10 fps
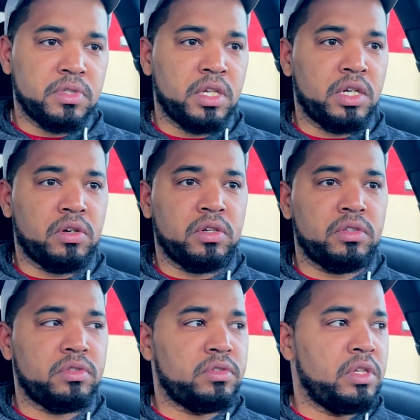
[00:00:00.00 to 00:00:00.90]
you know,
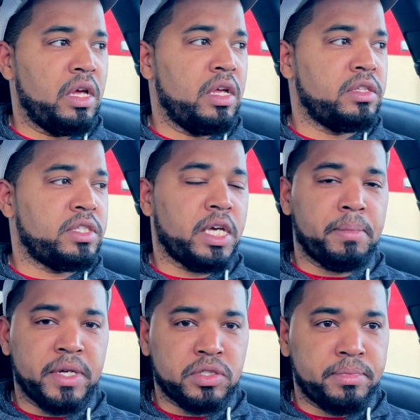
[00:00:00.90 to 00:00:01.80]
take
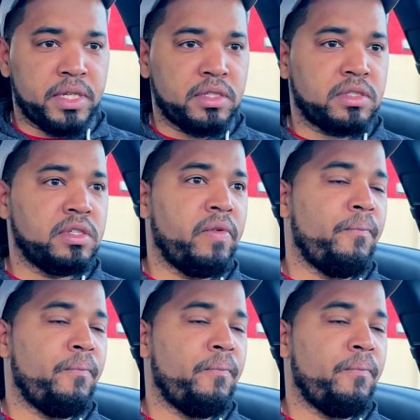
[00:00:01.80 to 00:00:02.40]
measurements.